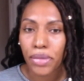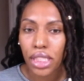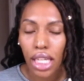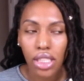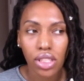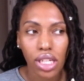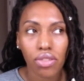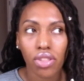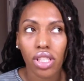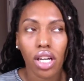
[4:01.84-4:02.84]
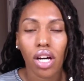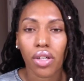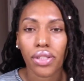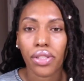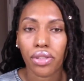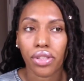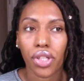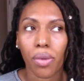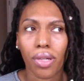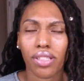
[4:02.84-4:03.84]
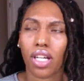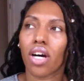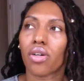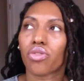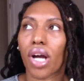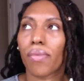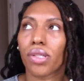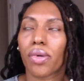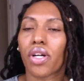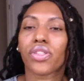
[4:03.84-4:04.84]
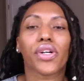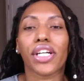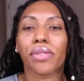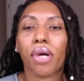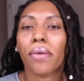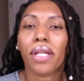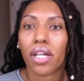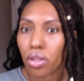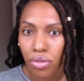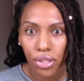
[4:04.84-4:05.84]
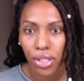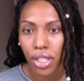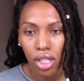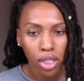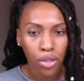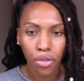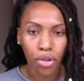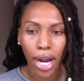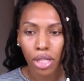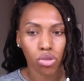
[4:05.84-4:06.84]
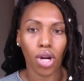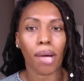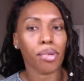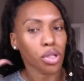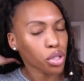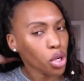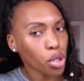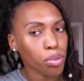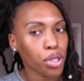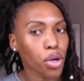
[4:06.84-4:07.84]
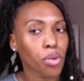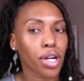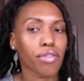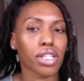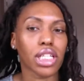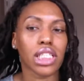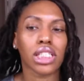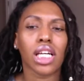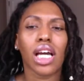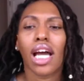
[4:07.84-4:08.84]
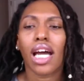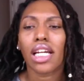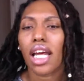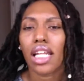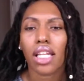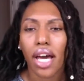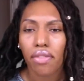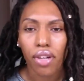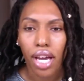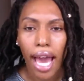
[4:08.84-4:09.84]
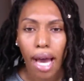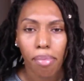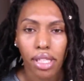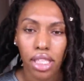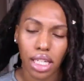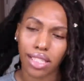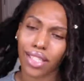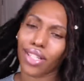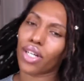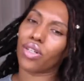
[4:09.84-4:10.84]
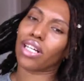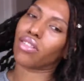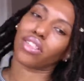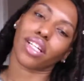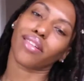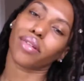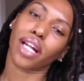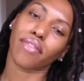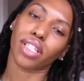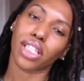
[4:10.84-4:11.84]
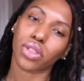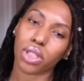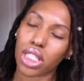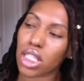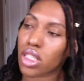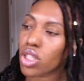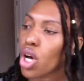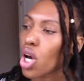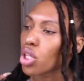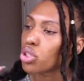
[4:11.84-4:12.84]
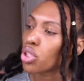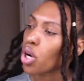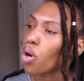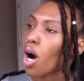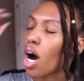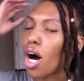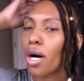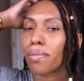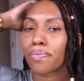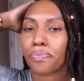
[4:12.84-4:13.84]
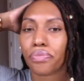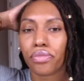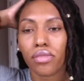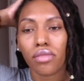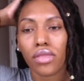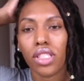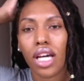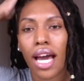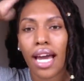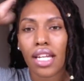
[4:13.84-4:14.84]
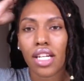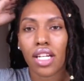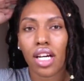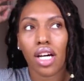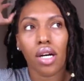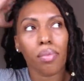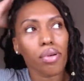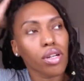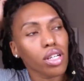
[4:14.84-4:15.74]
collection. I was just like, oh, those are dope. And I was like, oh, it's dropping tomorrow, so I should probably like go to the grand dropping or the opening or whatever it is. And then life happened and I didn't go, and I was just like, whatever, it is what it is. So I ended up